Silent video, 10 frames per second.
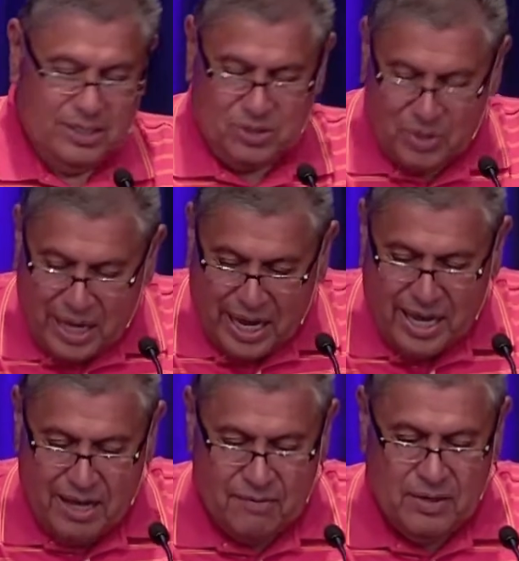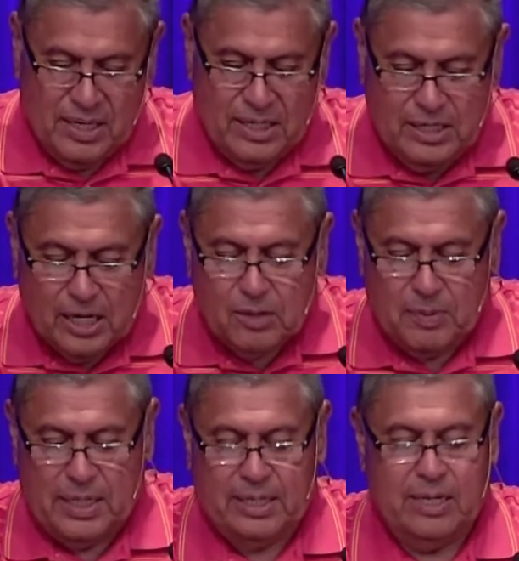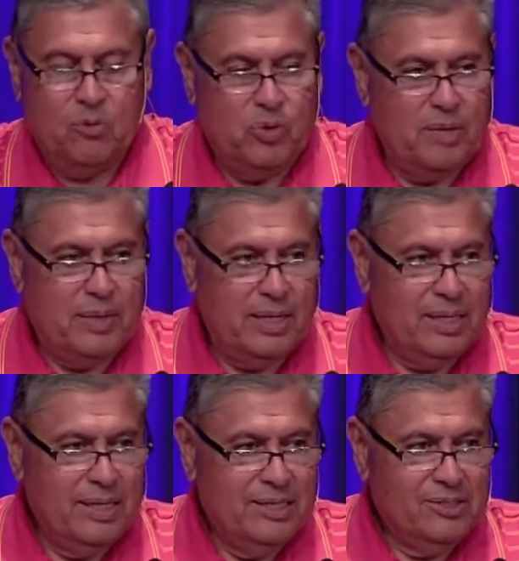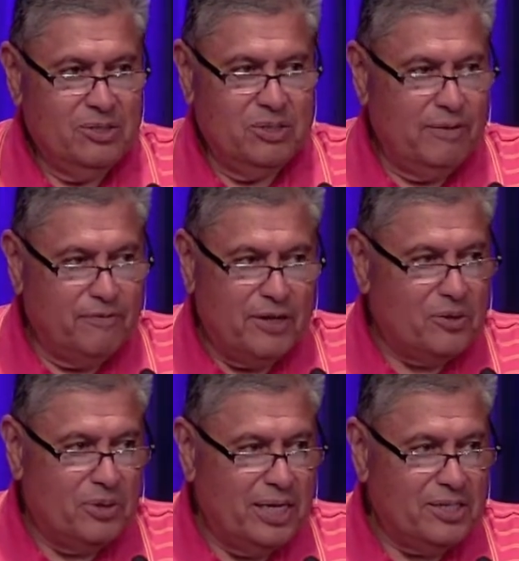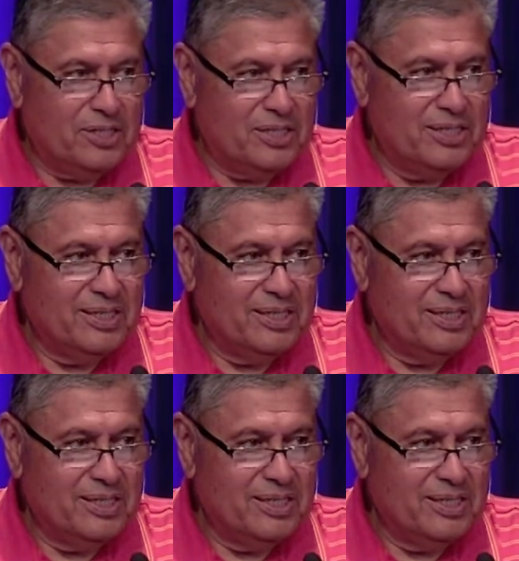to have young men and women to defend their nation.